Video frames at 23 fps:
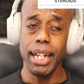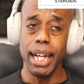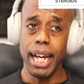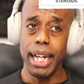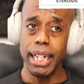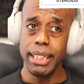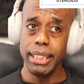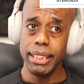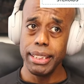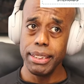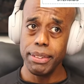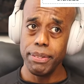
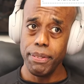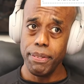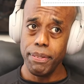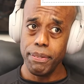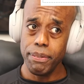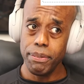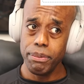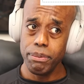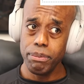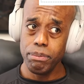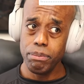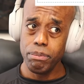And
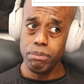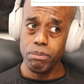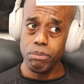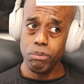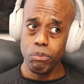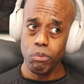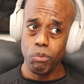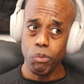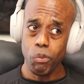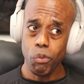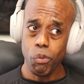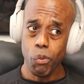
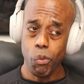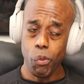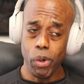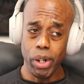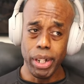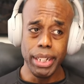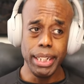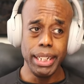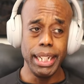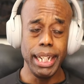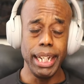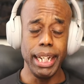
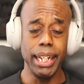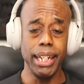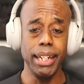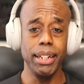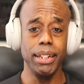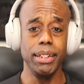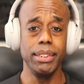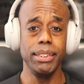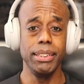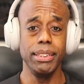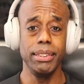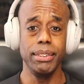one day
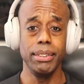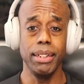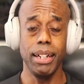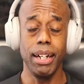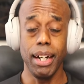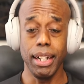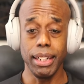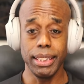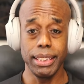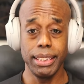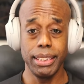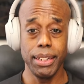
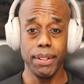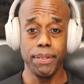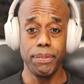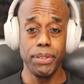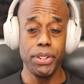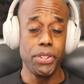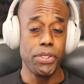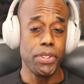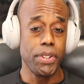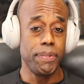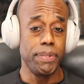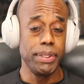Hot Stuff
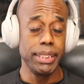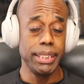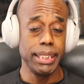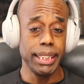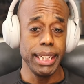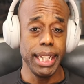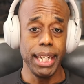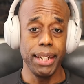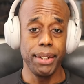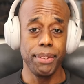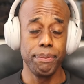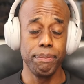resurfaced
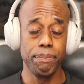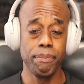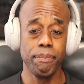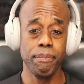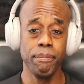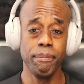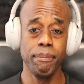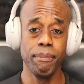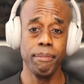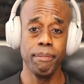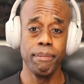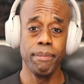again.
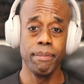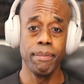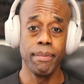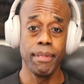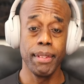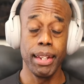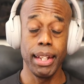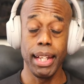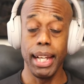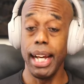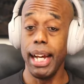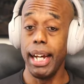
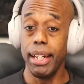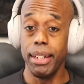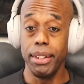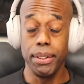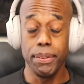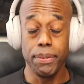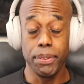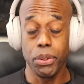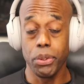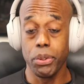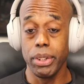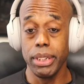And
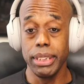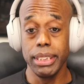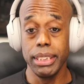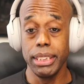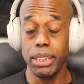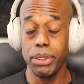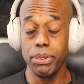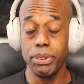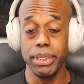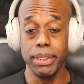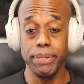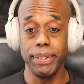of course,
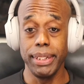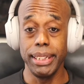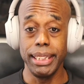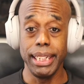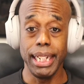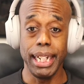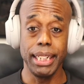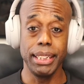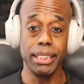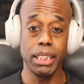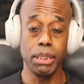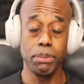since it was a
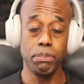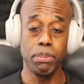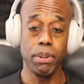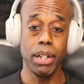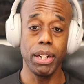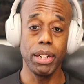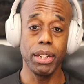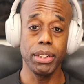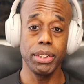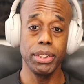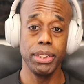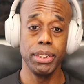fantastic
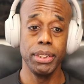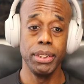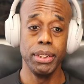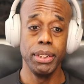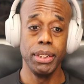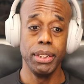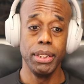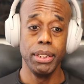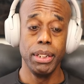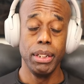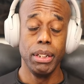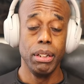product,
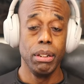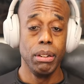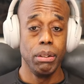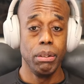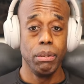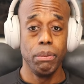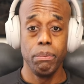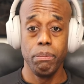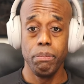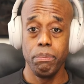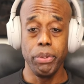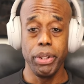
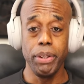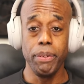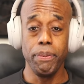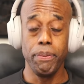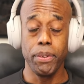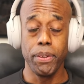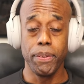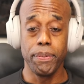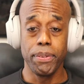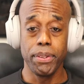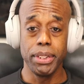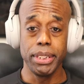we
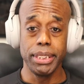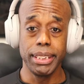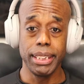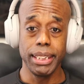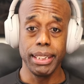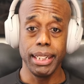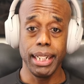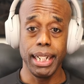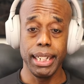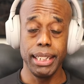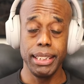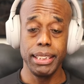were first
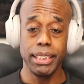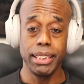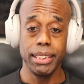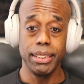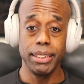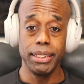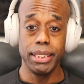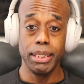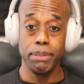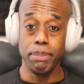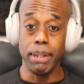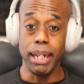in line
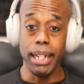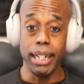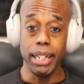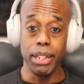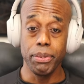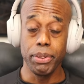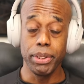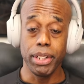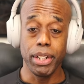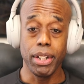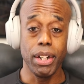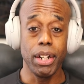to, to buy
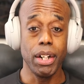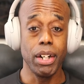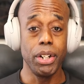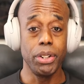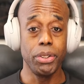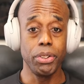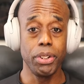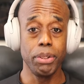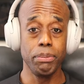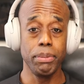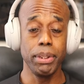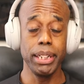it with our hard
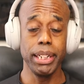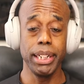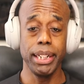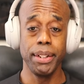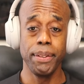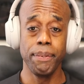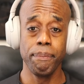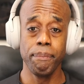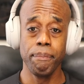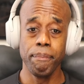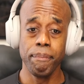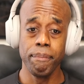earned money.
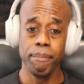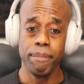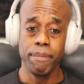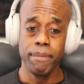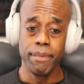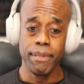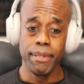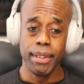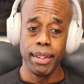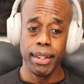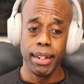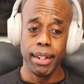
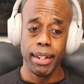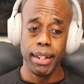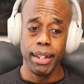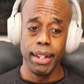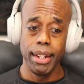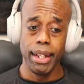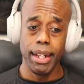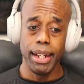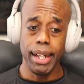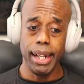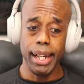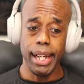
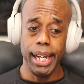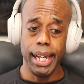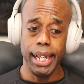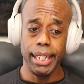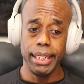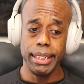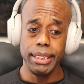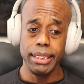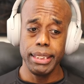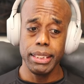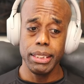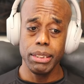
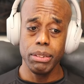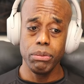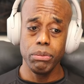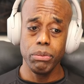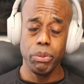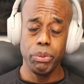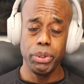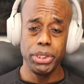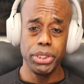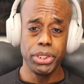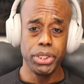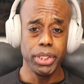And
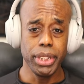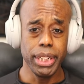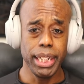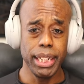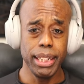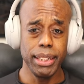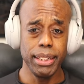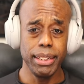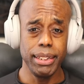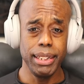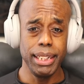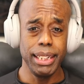when we took
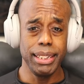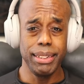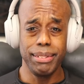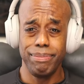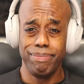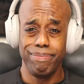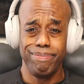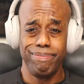it, it